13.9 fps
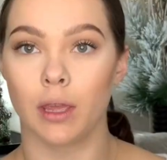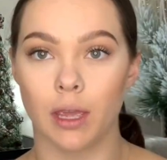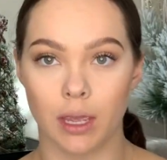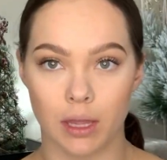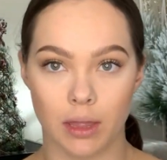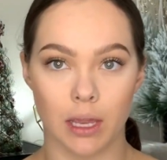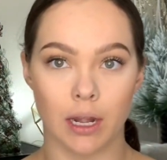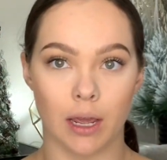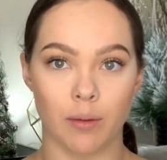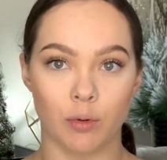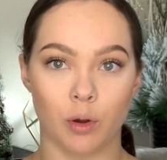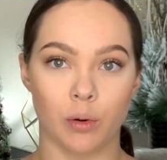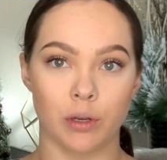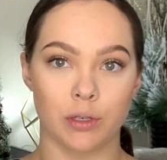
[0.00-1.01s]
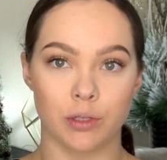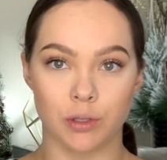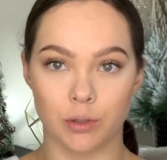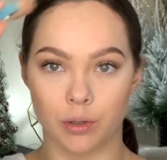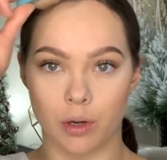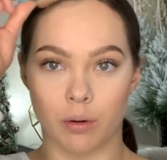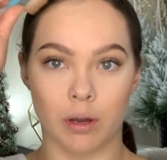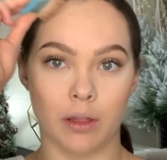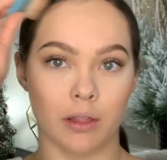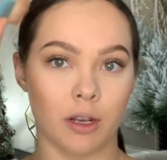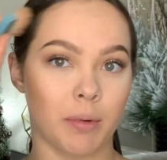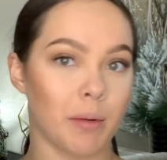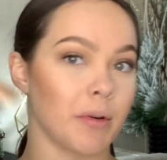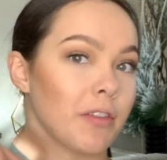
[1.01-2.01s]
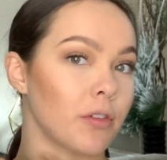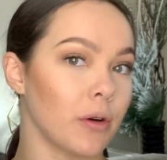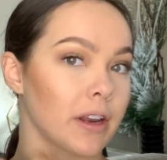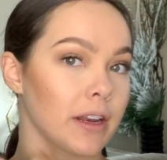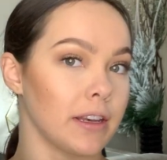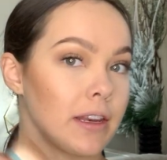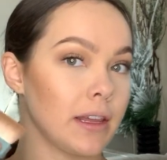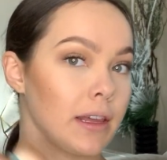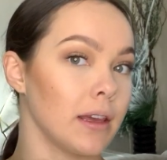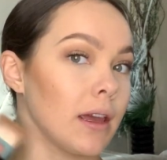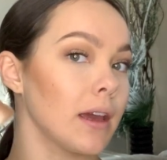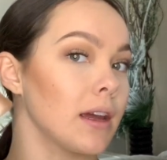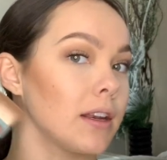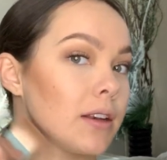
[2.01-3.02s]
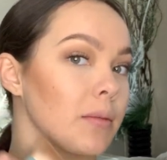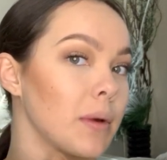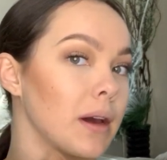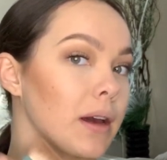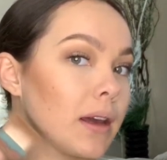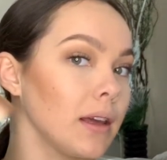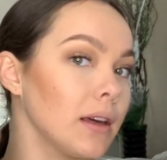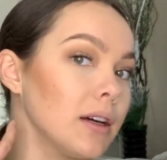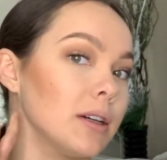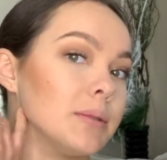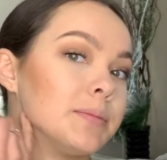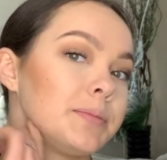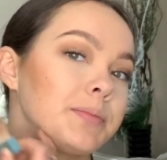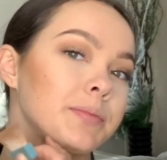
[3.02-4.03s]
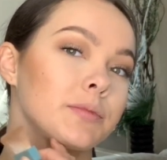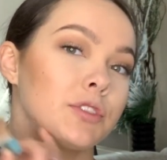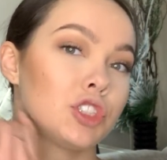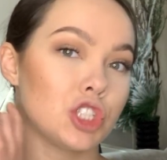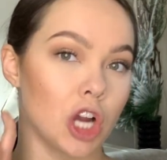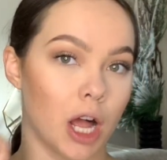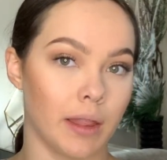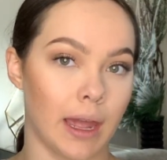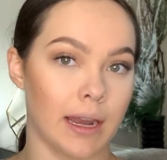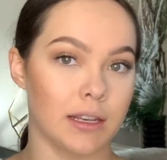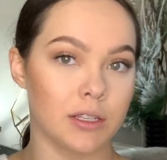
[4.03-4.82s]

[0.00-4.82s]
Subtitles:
And then I'm going to go a little bit on my forehead and my jawline.